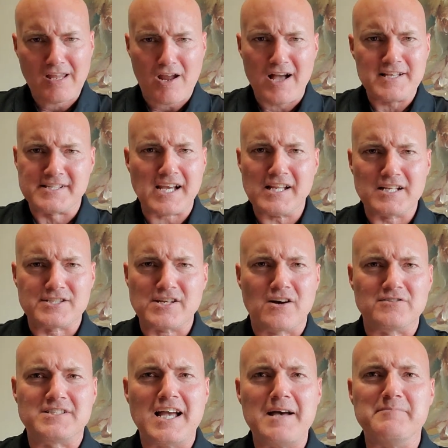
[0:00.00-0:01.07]
I say this
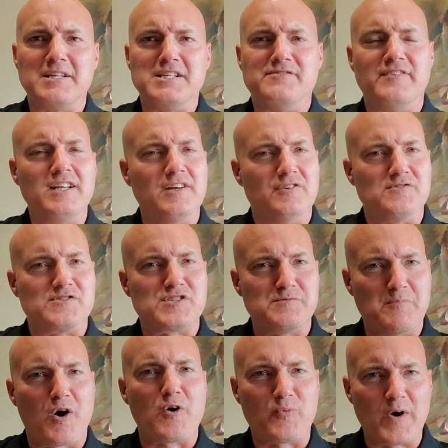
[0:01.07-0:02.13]
all the time in these videos,
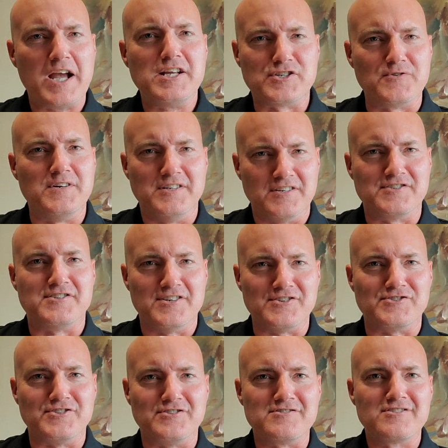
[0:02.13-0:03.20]
smart wagering
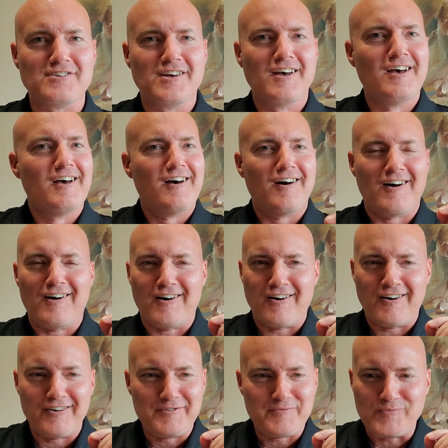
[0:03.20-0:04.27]
decisions
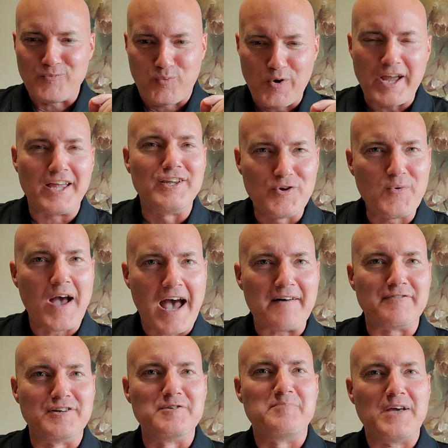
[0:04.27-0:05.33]
when you
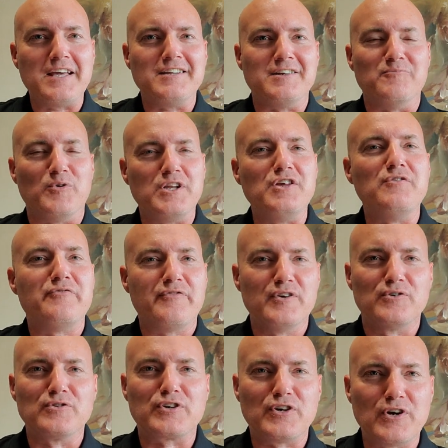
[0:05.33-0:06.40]
have an opinion, when you
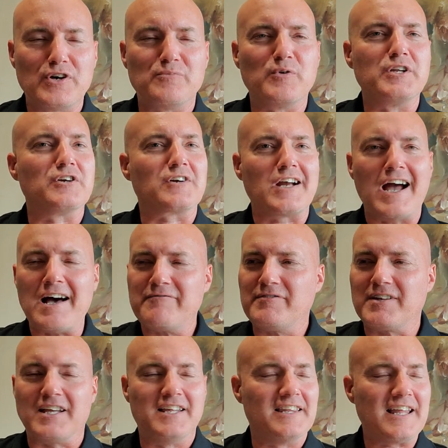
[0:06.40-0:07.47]
feel good, when you're
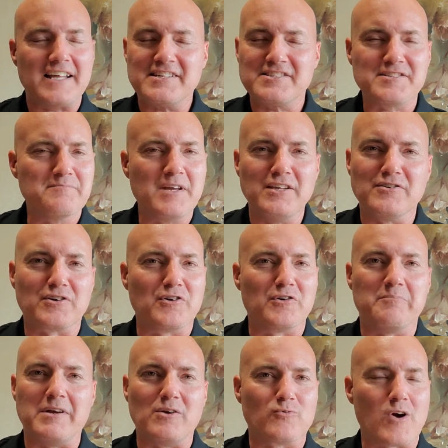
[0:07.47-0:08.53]
confident. That doesn't mean you're going
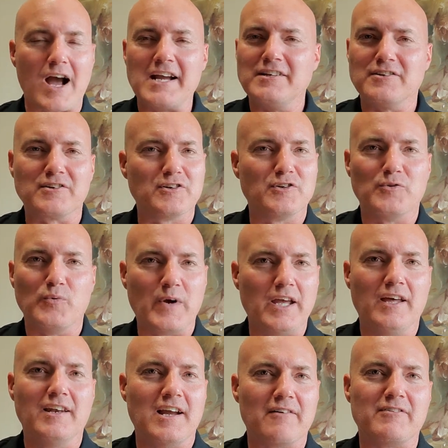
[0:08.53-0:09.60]
to be right and you're going to
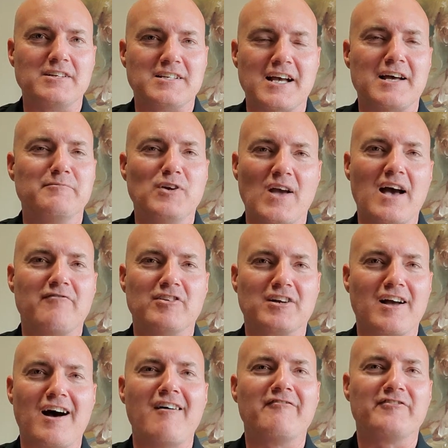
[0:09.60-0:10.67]
win every time you have a
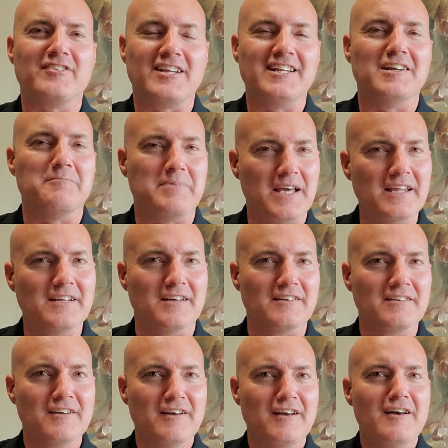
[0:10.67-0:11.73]
confident
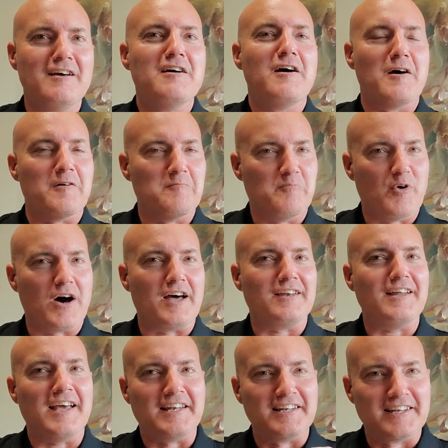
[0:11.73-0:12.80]
opinion,
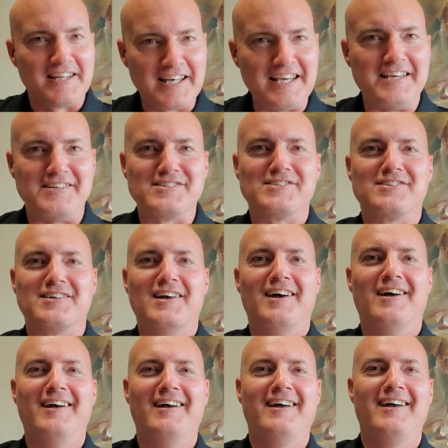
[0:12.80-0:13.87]
but at least
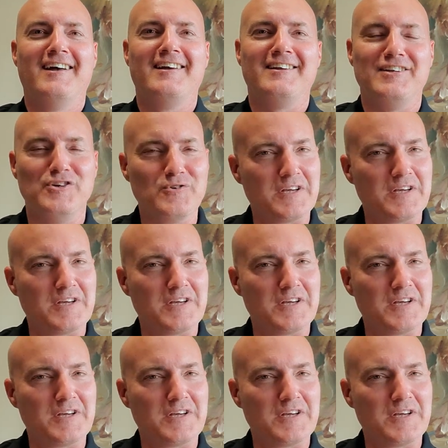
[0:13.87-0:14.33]
you